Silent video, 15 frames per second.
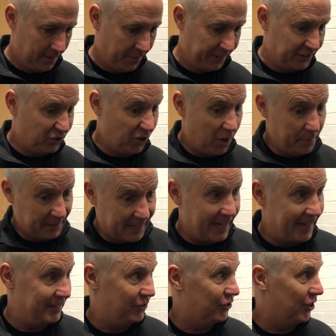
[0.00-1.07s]
think Simon cut
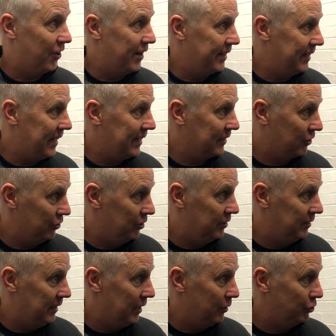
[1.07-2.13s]
inside and had a good
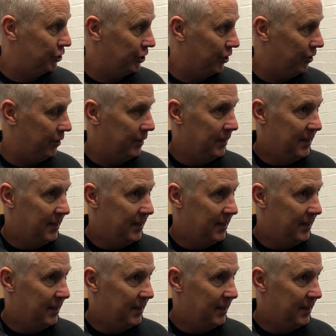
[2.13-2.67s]
low shot.